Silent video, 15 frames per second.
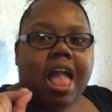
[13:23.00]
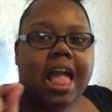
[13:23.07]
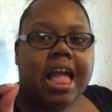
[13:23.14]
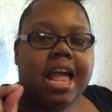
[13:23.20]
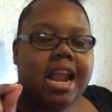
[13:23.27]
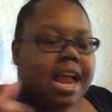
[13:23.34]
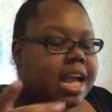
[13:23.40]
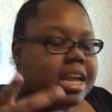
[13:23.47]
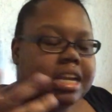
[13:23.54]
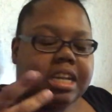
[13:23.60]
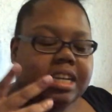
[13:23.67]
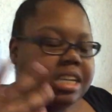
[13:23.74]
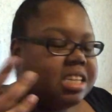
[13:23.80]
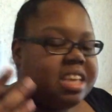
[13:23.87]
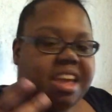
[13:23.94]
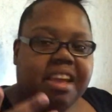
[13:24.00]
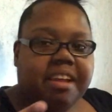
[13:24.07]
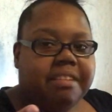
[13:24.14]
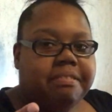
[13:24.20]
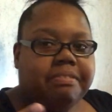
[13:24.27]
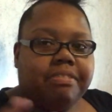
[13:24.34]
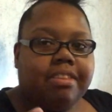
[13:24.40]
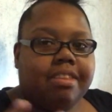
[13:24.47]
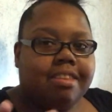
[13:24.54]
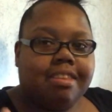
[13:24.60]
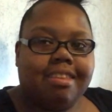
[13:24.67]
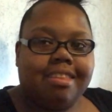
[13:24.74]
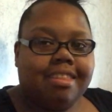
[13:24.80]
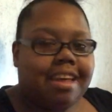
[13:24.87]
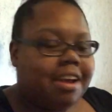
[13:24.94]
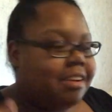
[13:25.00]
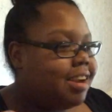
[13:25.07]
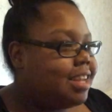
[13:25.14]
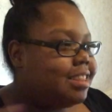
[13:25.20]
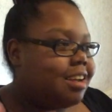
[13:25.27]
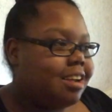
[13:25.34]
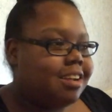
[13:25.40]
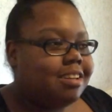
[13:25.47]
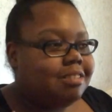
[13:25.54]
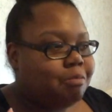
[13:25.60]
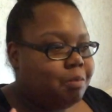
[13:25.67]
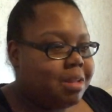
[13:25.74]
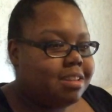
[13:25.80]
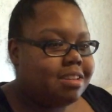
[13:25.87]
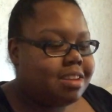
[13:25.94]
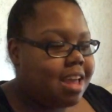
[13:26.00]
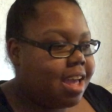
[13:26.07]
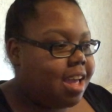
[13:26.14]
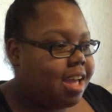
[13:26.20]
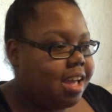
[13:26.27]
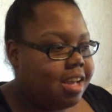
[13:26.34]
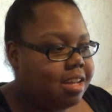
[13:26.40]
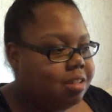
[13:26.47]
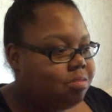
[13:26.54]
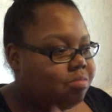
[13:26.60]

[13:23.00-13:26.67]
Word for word: And I just can't. That right there, Wednesday,